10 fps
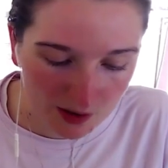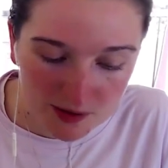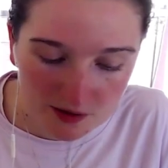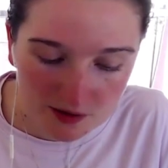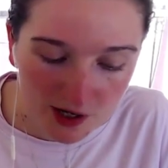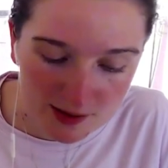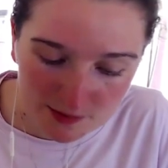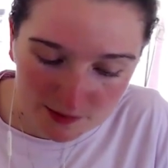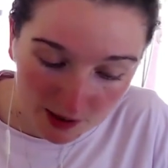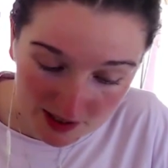I wasn't the
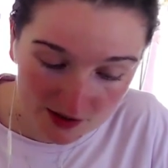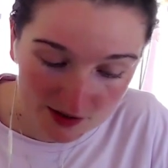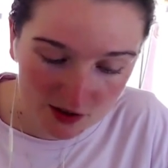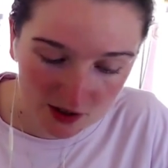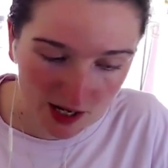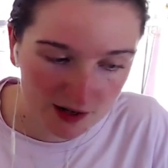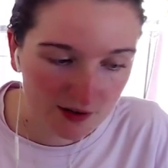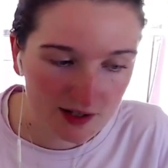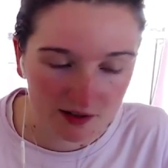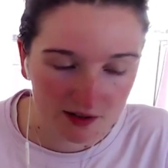first person to do that. In
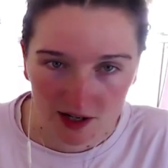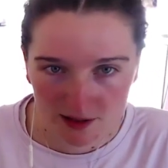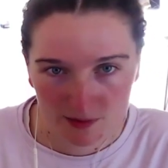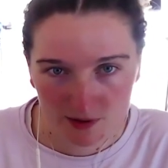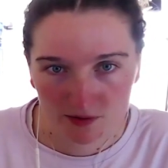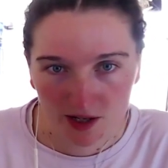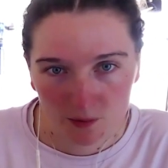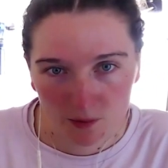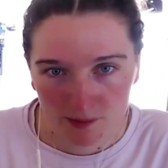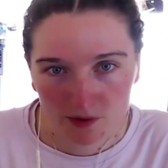fact, there are some sort of
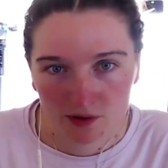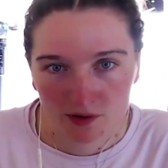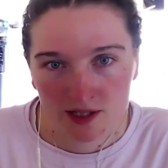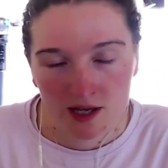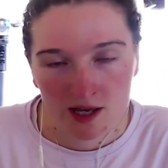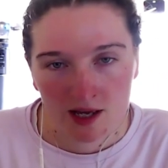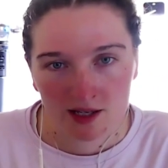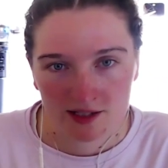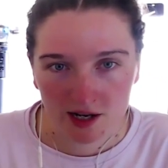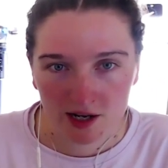like whiteboard
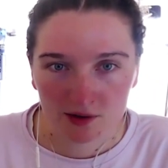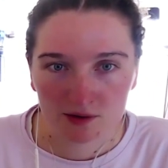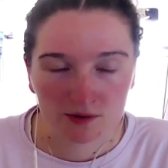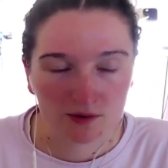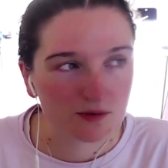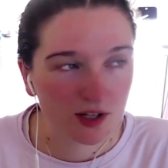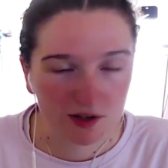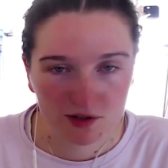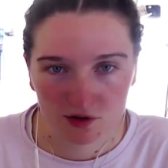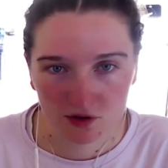style
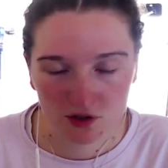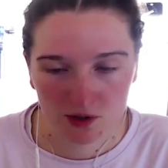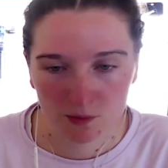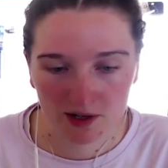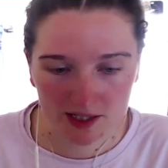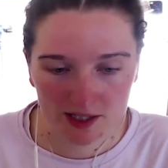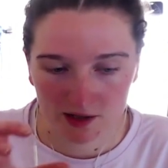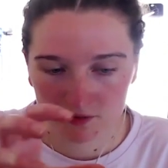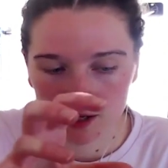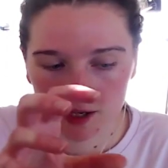videos on YouTube where it's
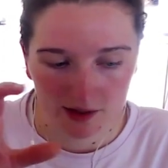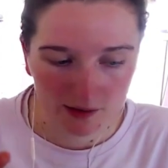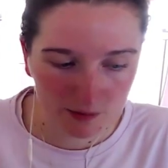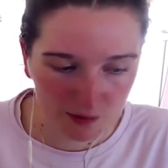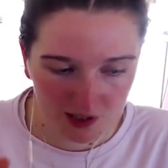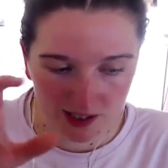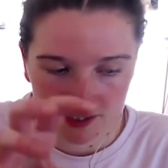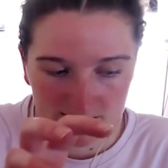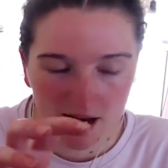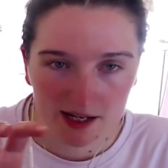kind of like
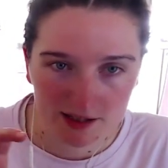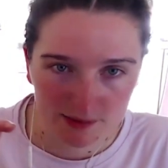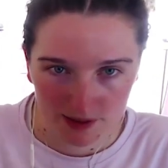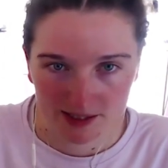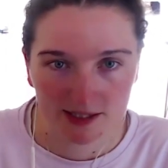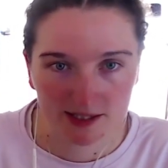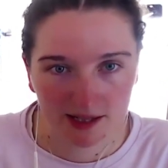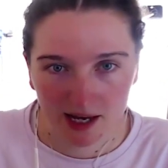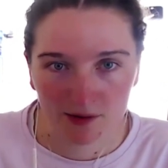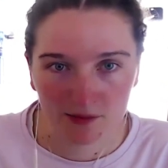preset pieces that
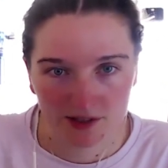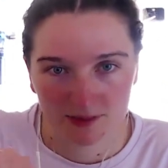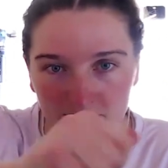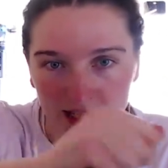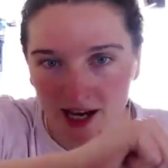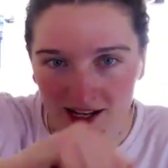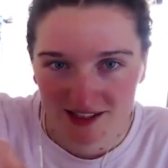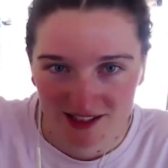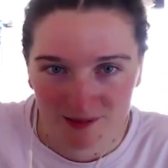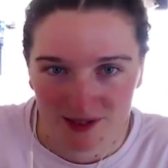they have and some like
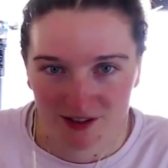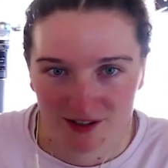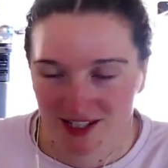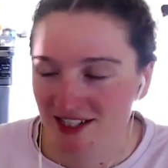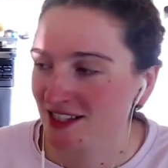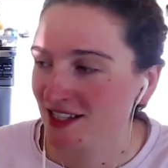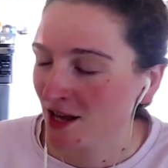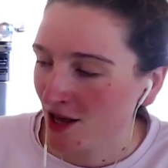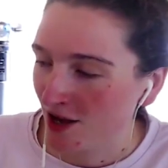hand comes across it.